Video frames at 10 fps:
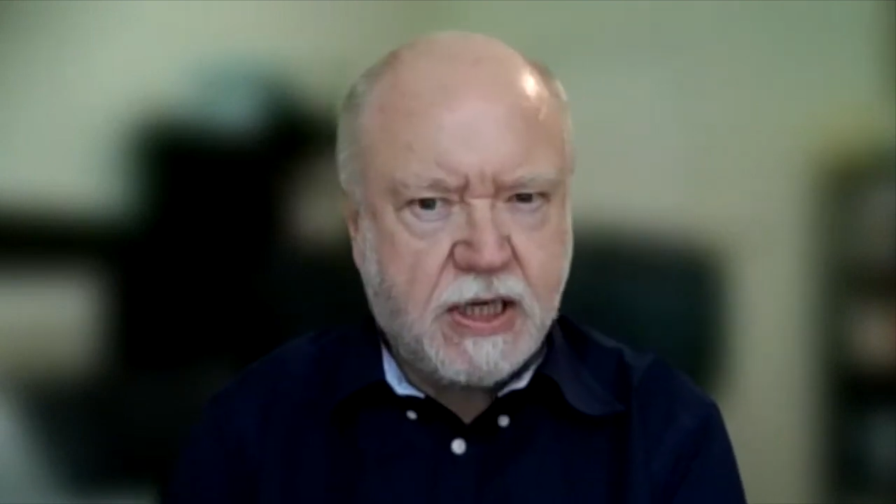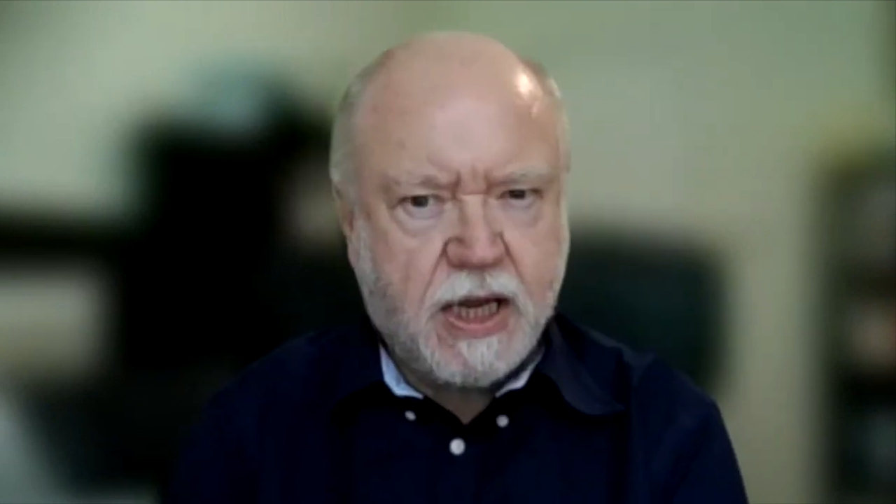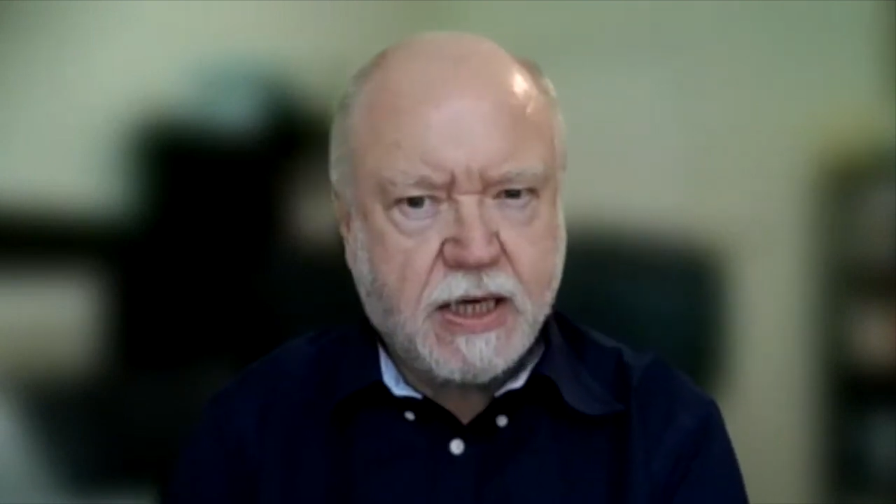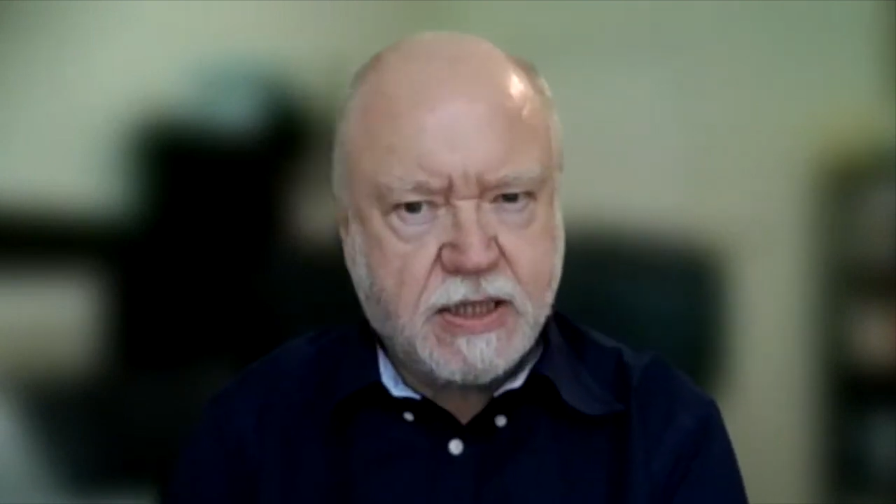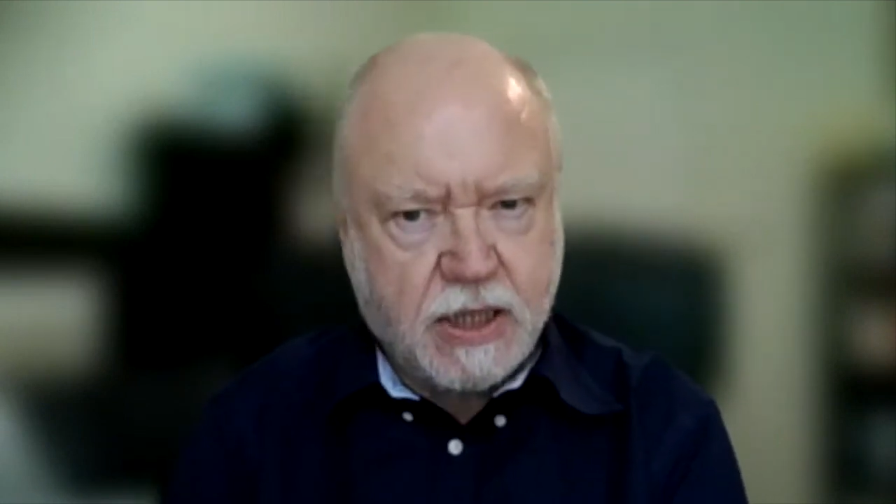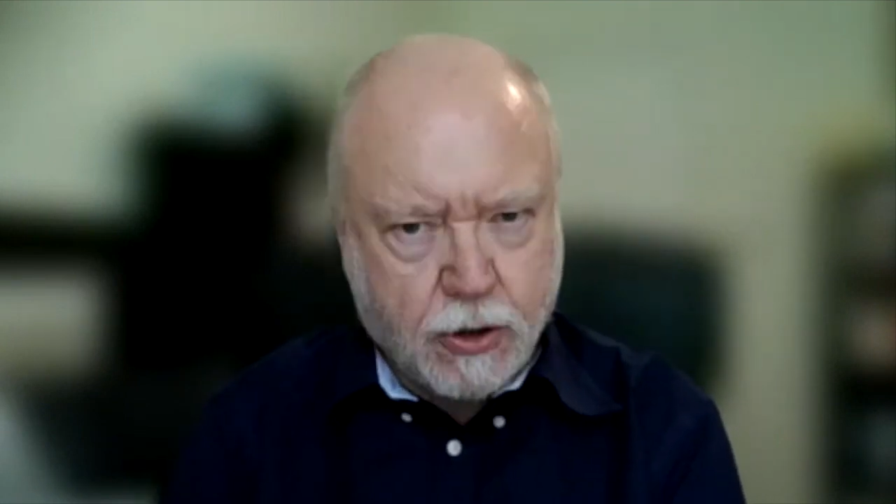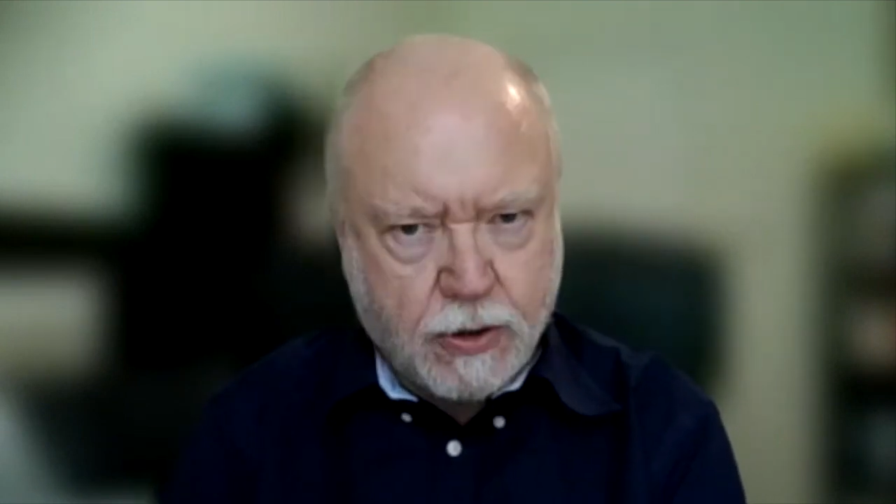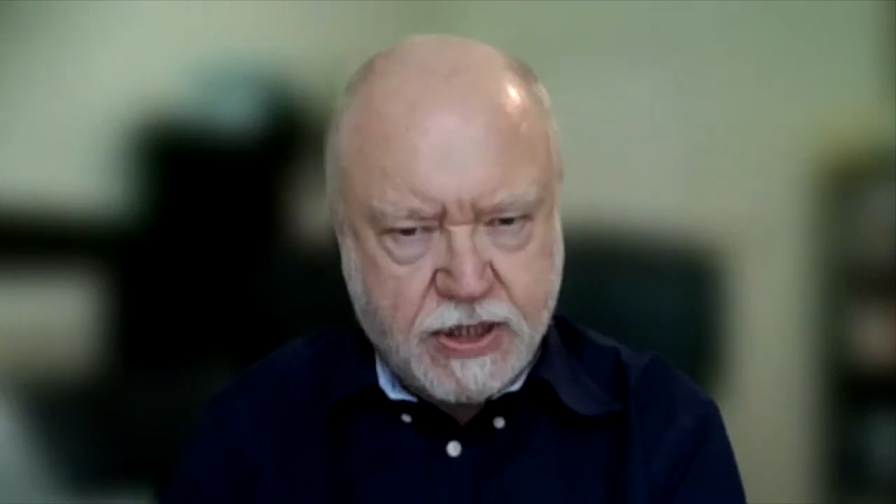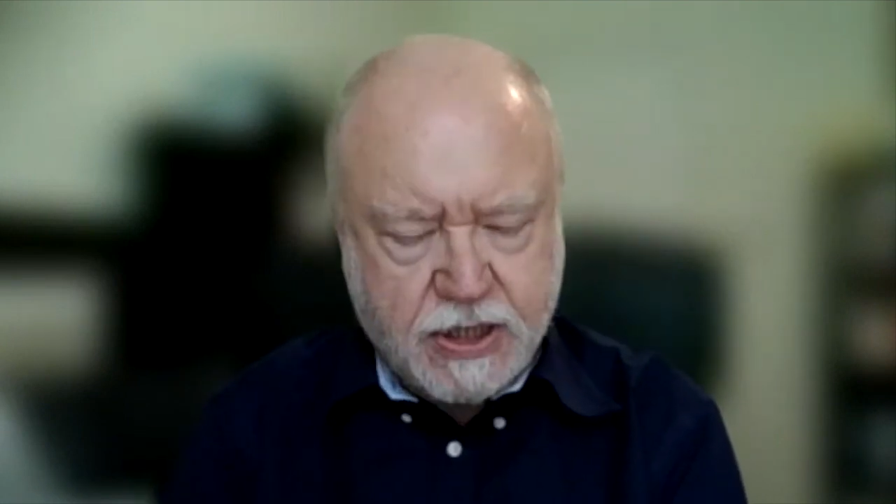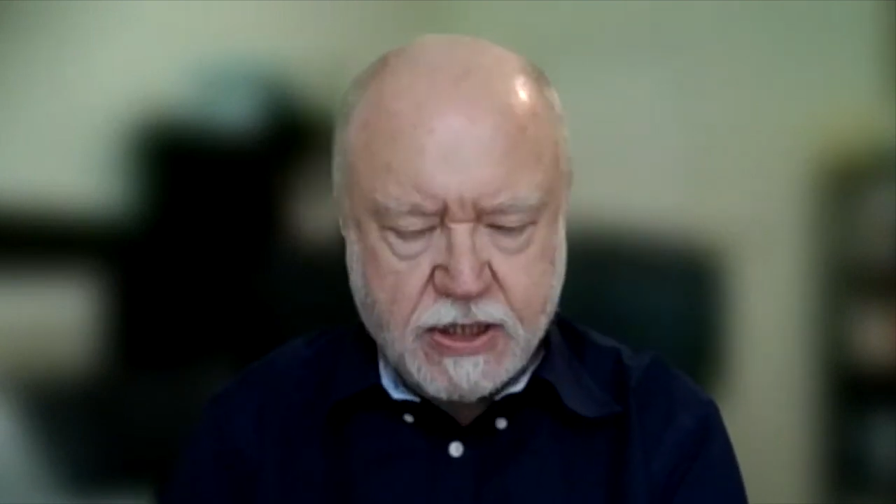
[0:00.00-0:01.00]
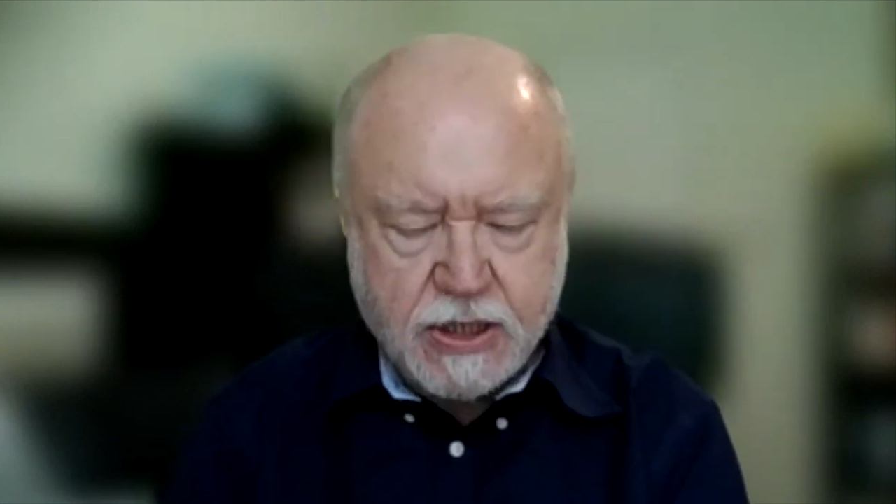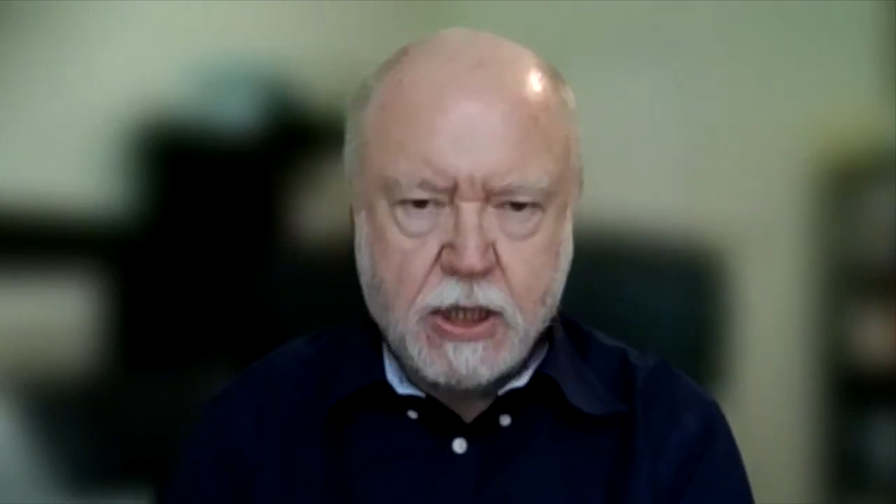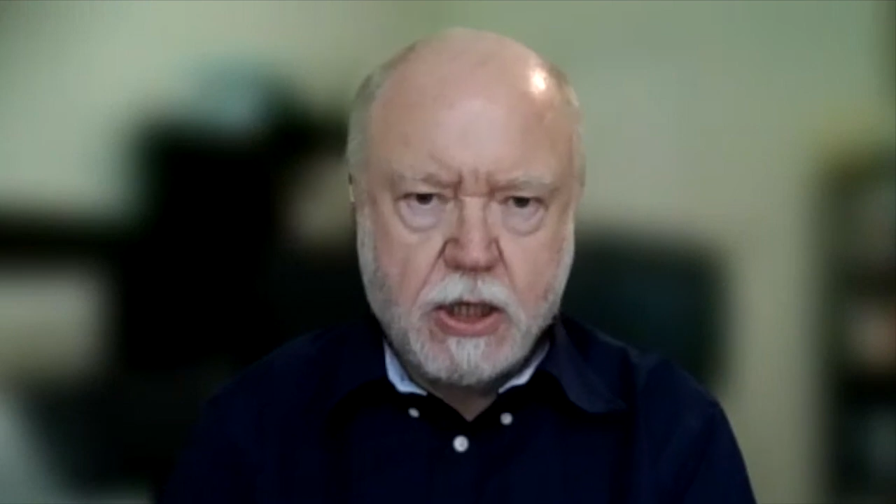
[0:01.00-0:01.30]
index increases.